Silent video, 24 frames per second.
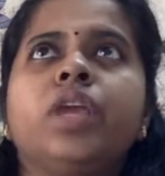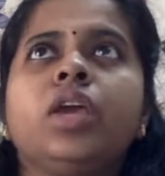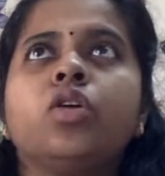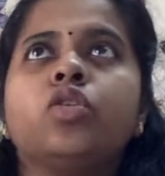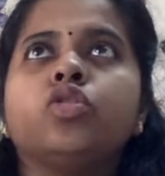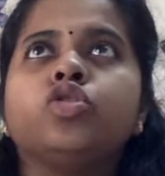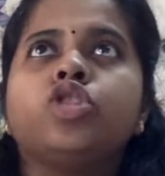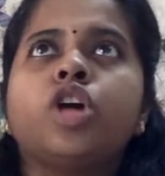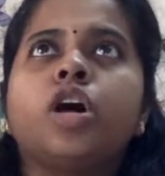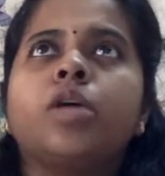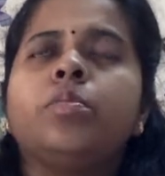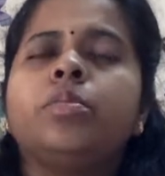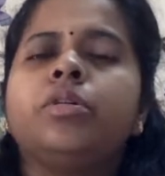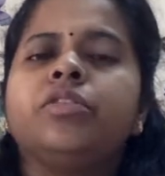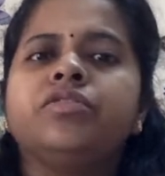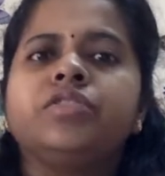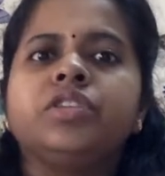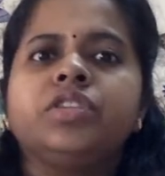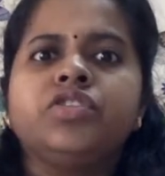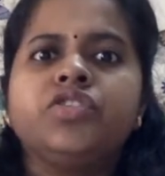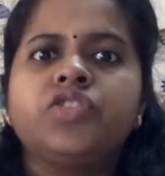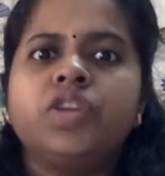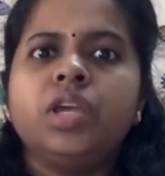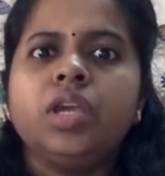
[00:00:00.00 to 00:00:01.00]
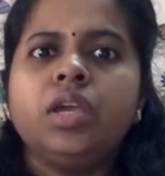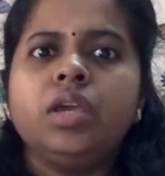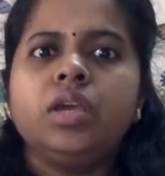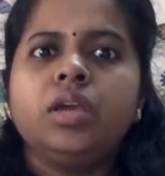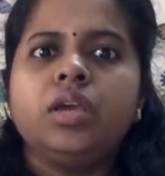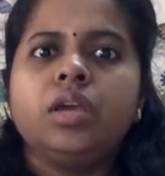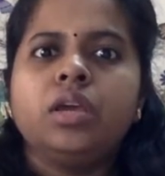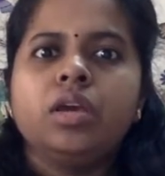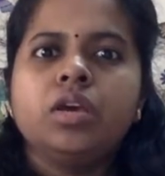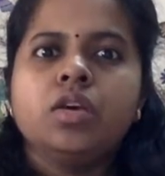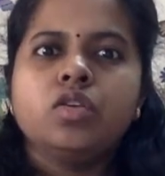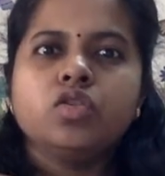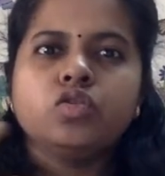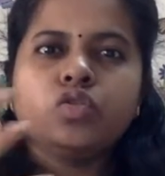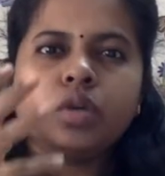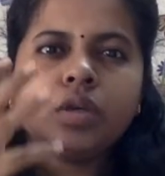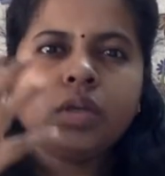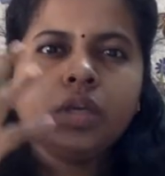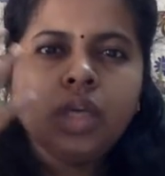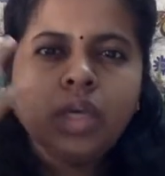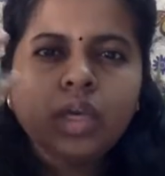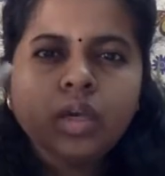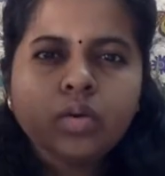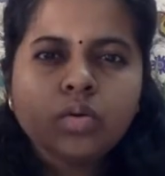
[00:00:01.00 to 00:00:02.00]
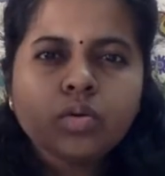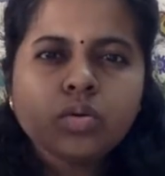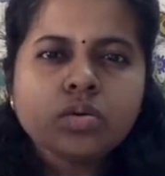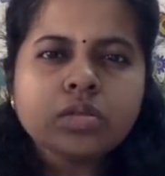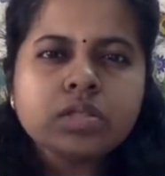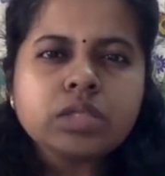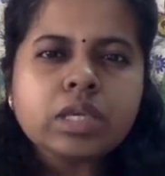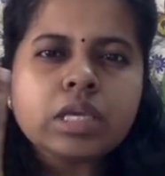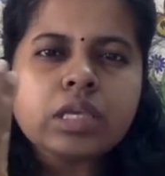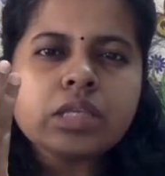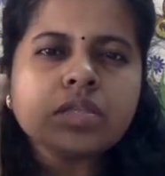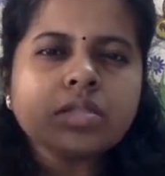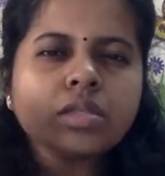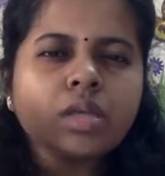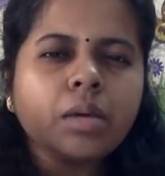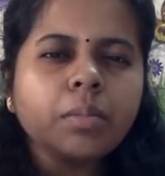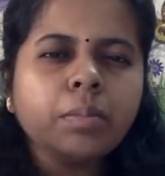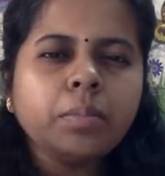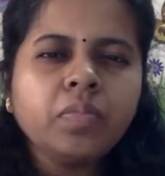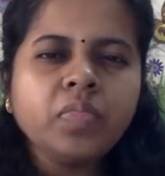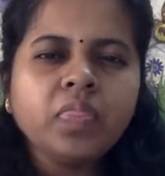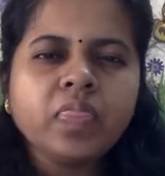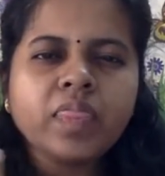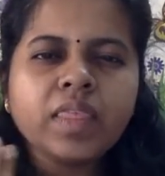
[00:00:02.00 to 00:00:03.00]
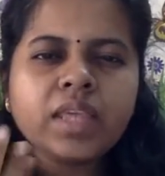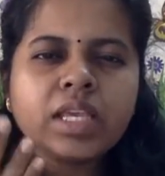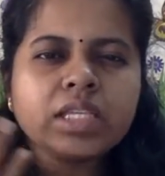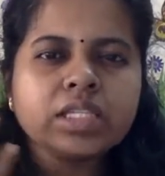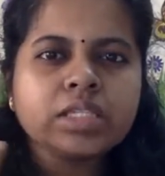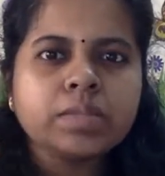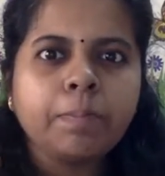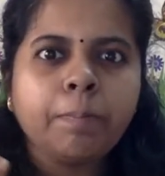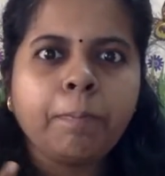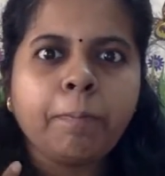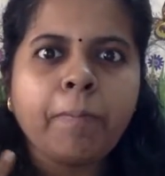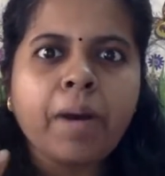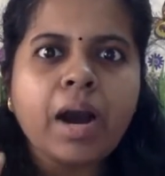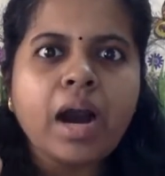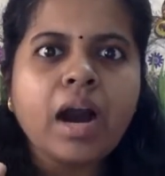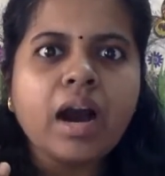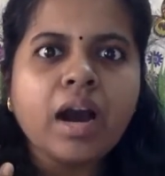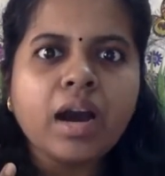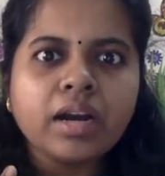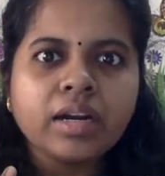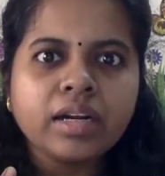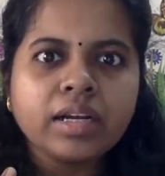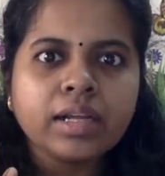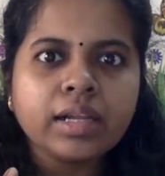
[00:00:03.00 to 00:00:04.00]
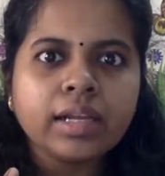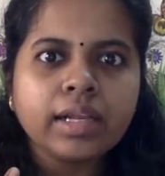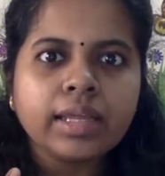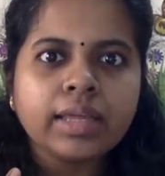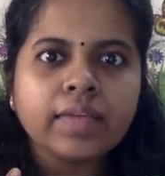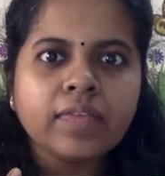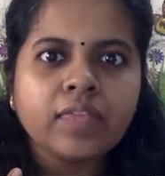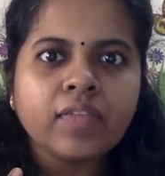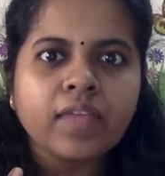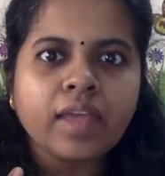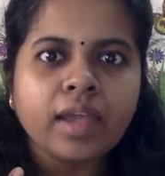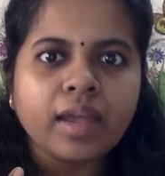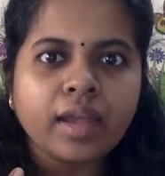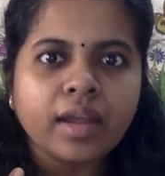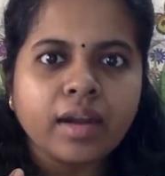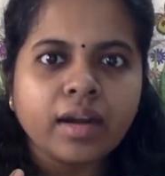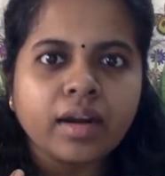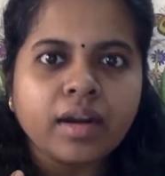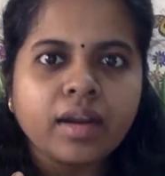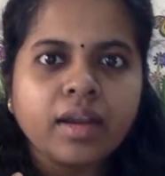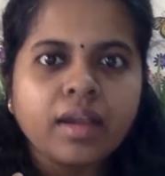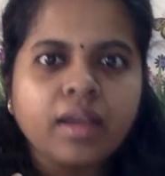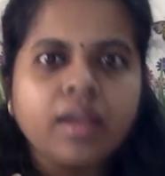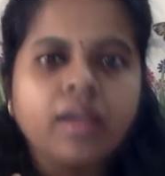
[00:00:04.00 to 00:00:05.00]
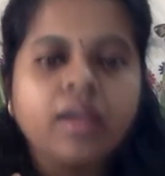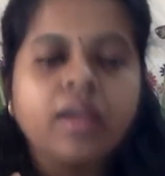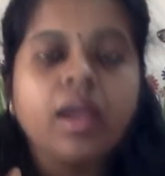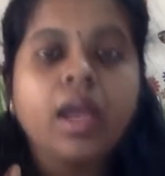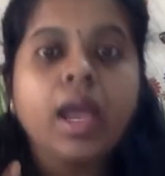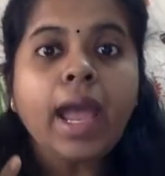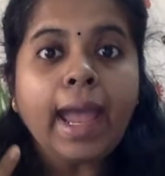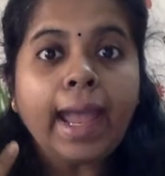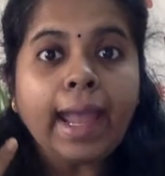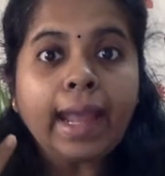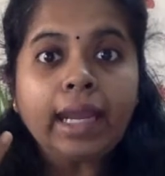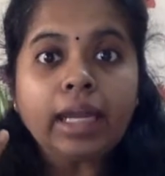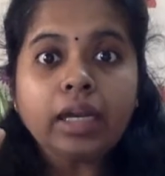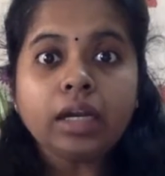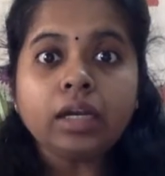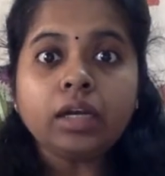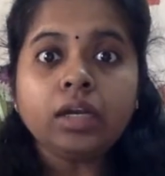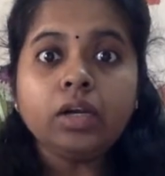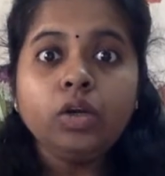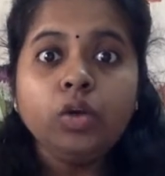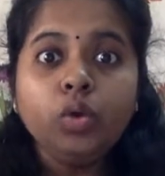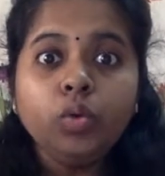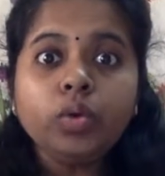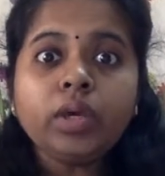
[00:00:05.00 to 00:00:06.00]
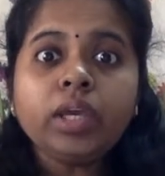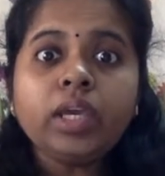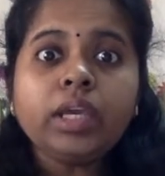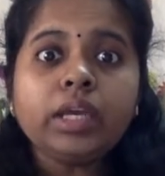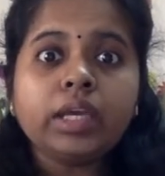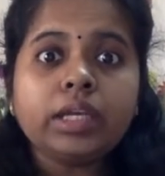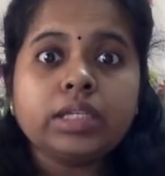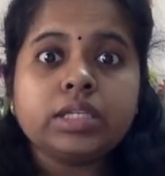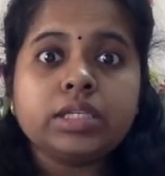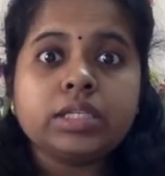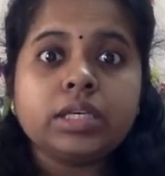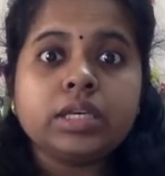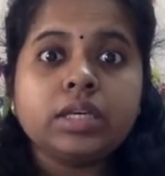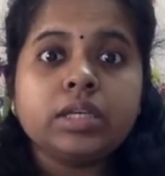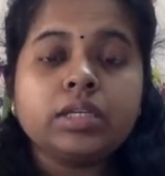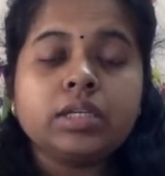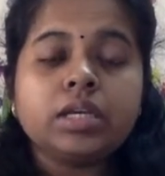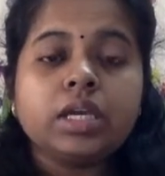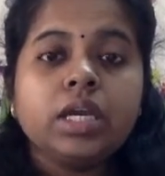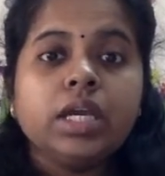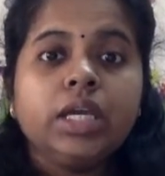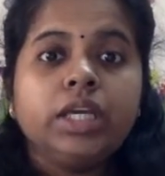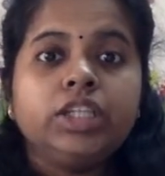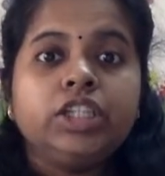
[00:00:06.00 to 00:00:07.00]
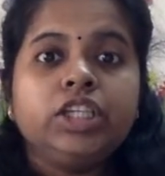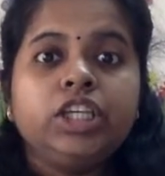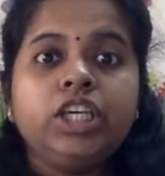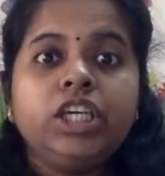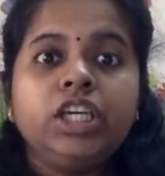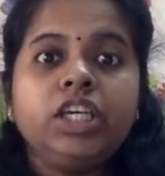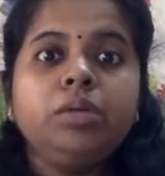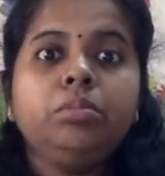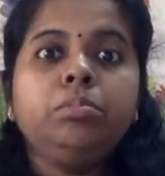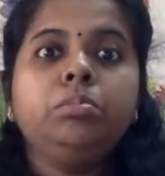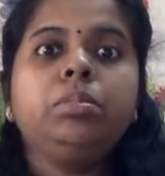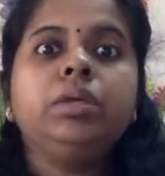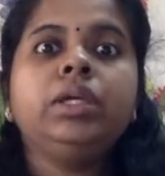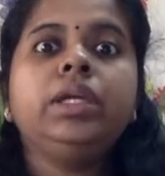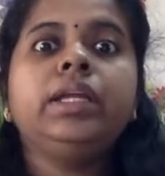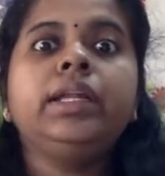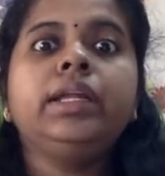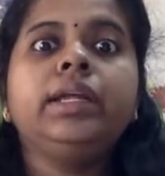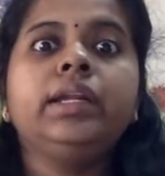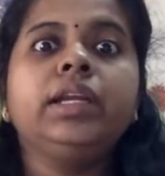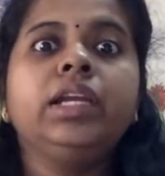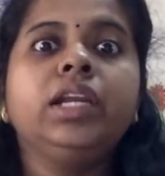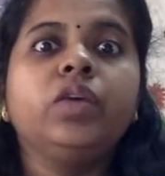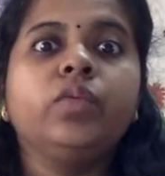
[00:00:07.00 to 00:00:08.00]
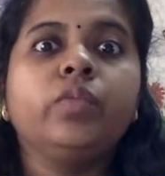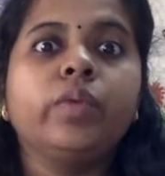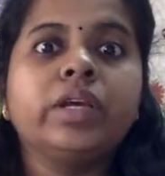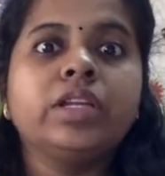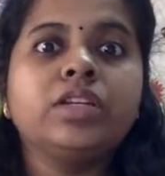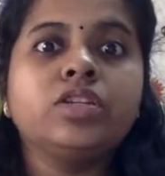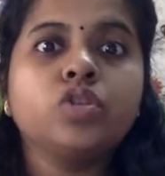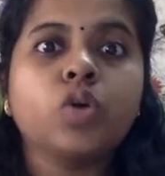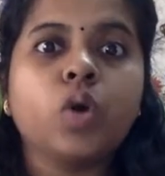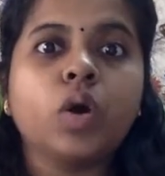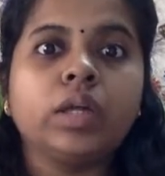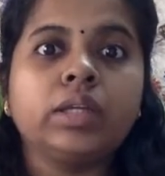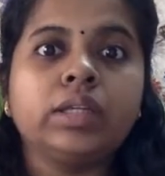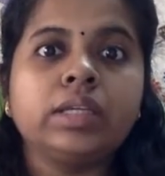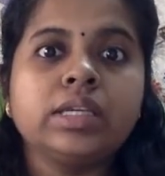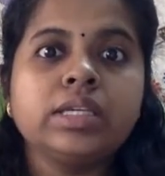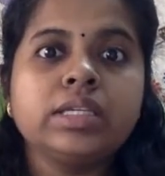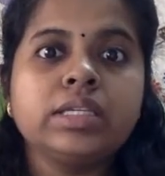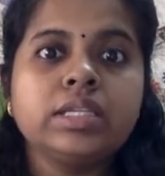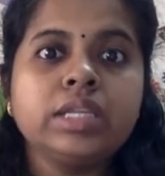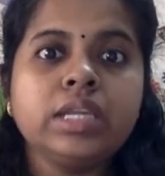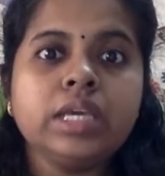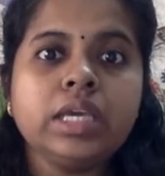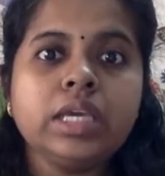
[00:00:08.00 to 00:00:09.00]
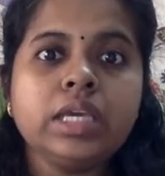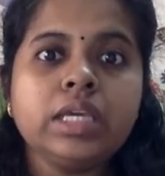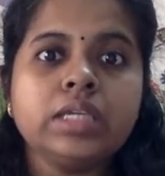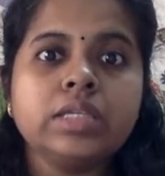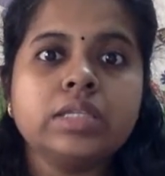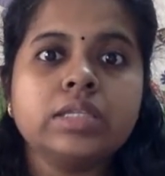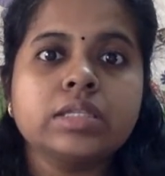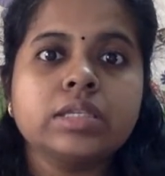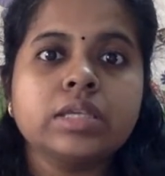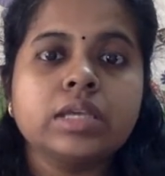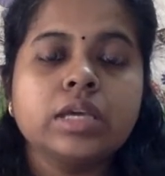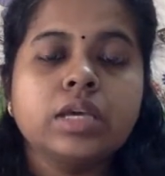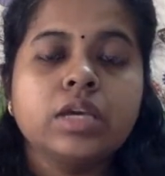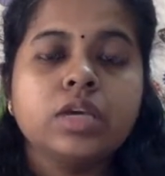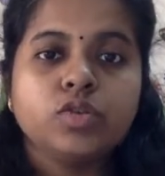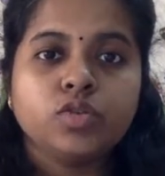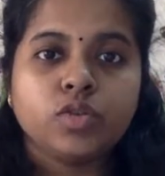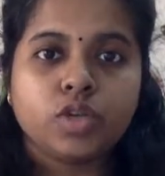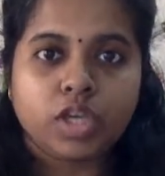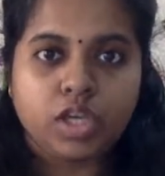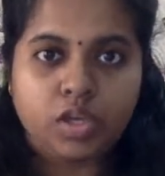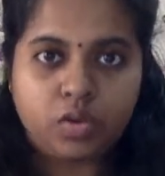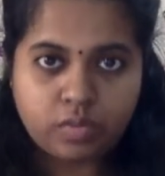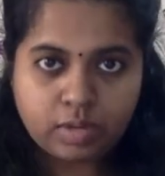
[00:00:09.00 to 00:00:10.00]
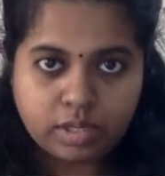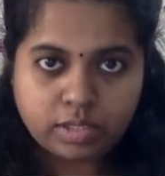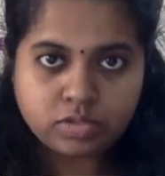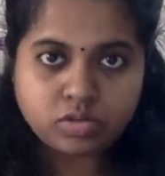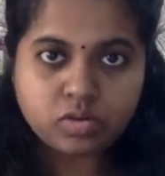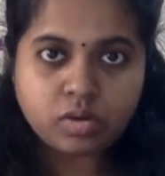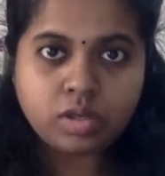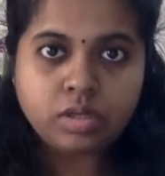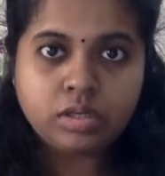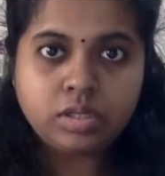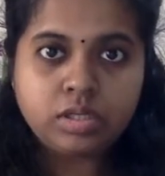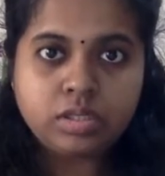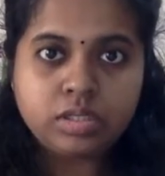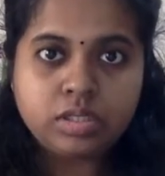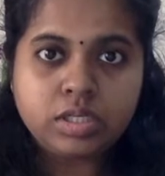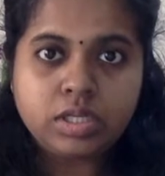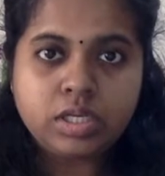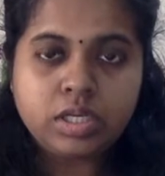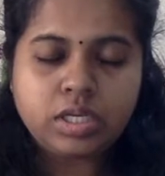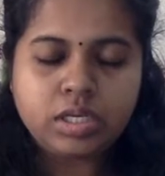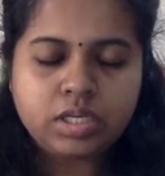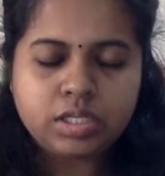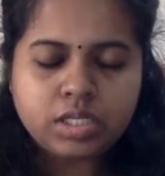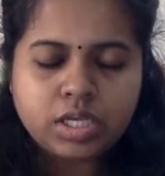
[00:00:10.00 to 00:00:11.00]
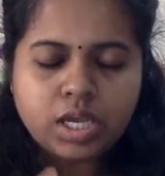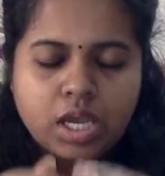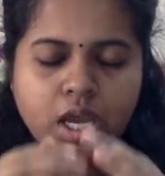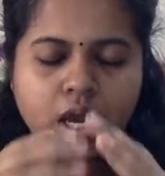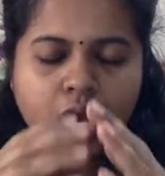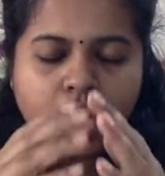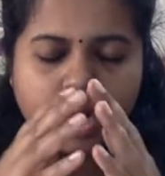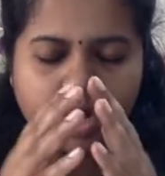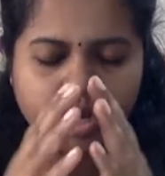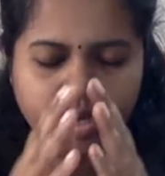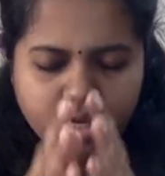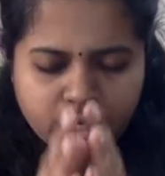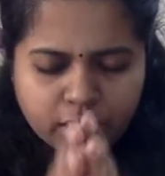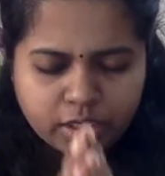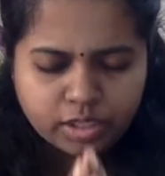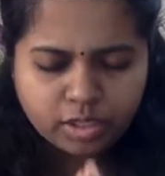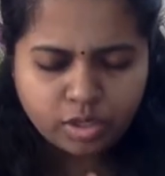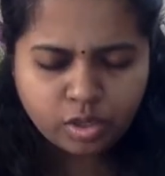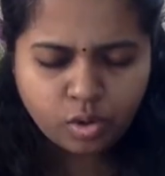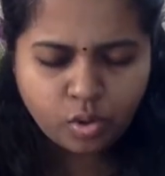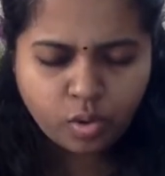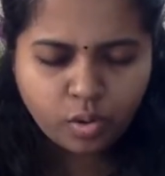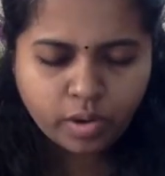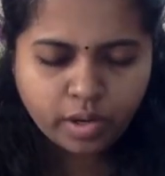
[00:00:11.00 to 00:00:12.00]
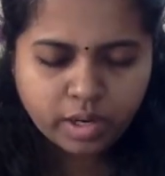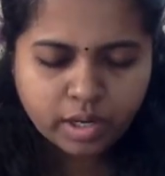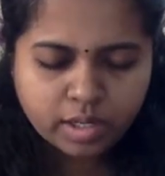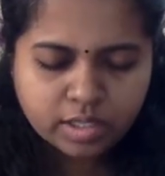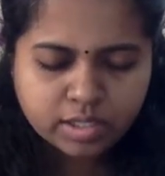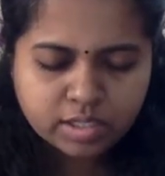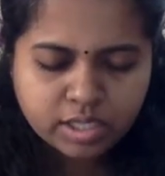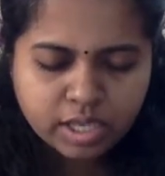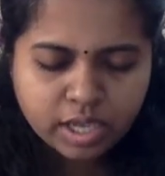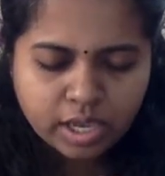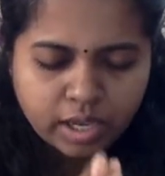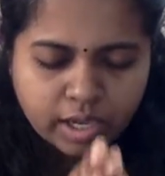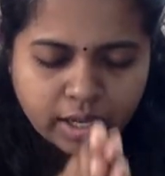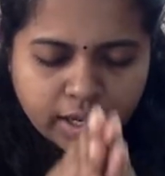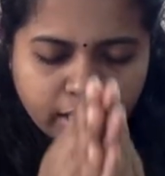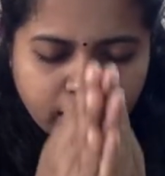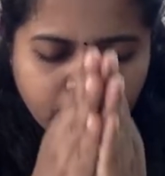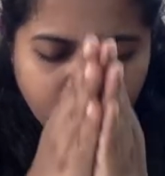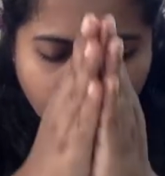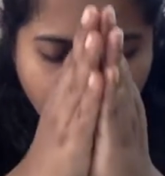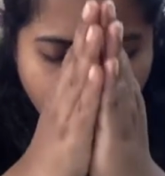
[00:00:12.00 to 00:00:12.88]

on top of the tree. So he could see something sparkling there. And looking at it, he immediately went on his knees. So he went on his knees, again he lowered his head,